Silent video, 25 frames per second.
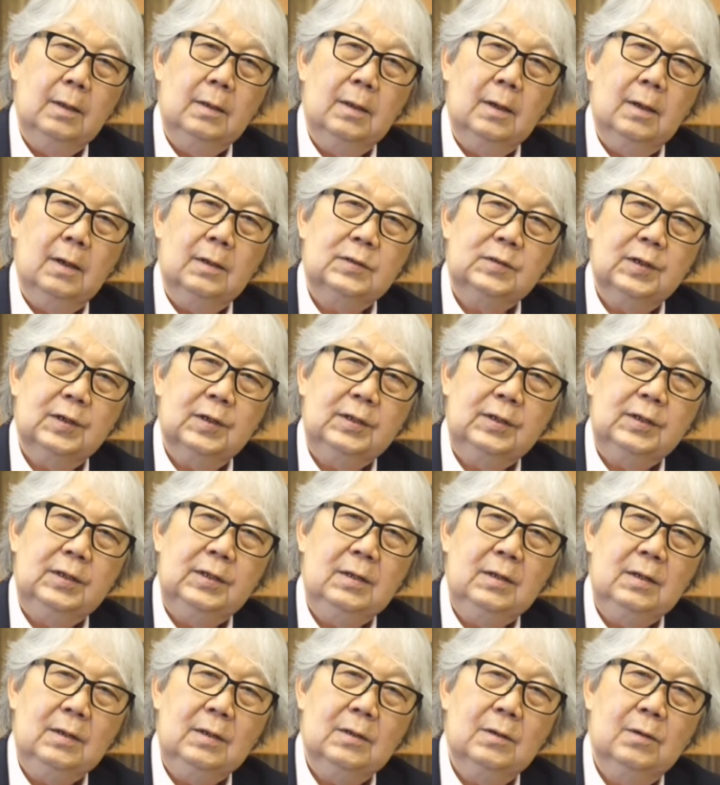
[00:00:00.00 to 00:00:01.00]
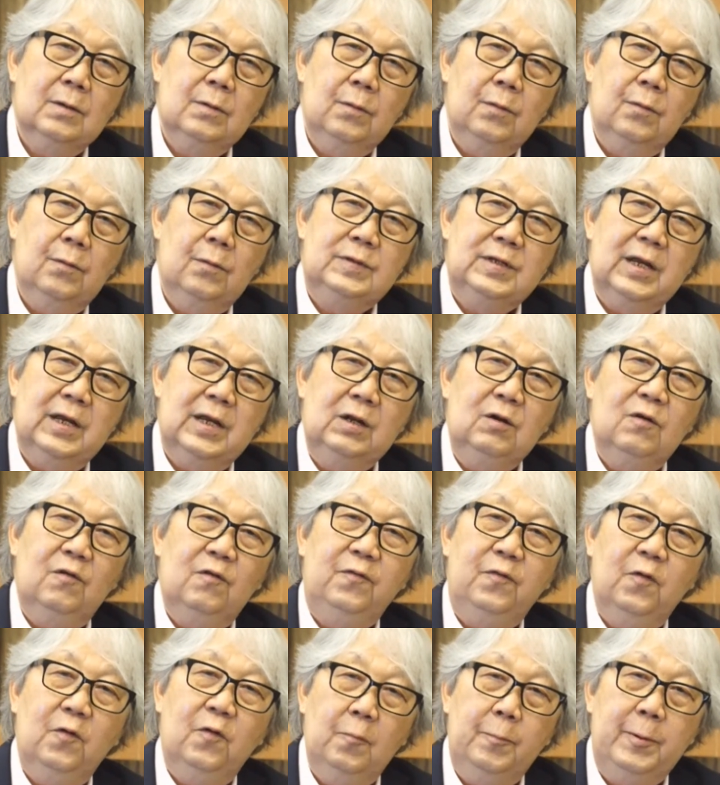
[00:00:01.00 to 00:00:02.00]
a certain
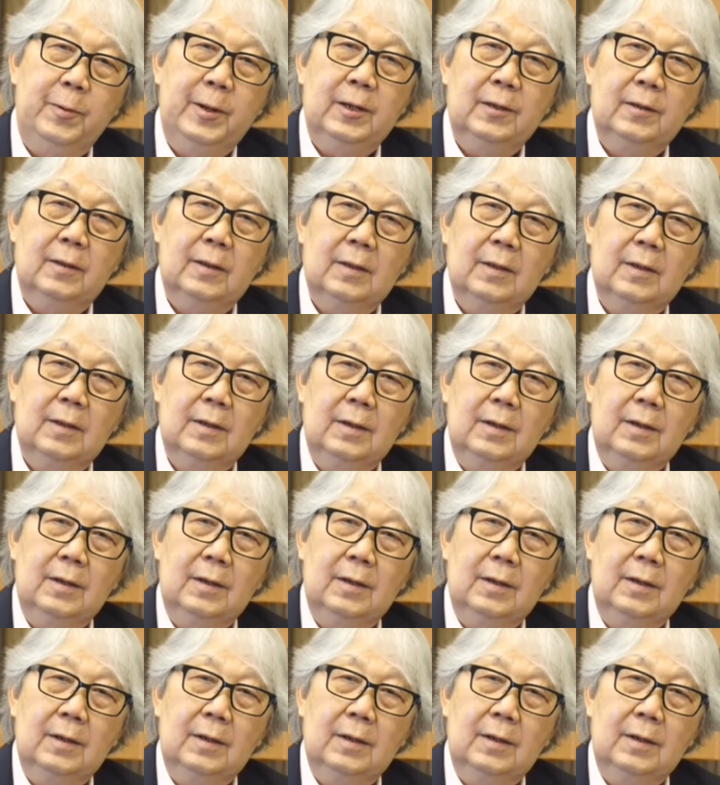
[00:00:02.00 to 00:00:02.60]
xenophobia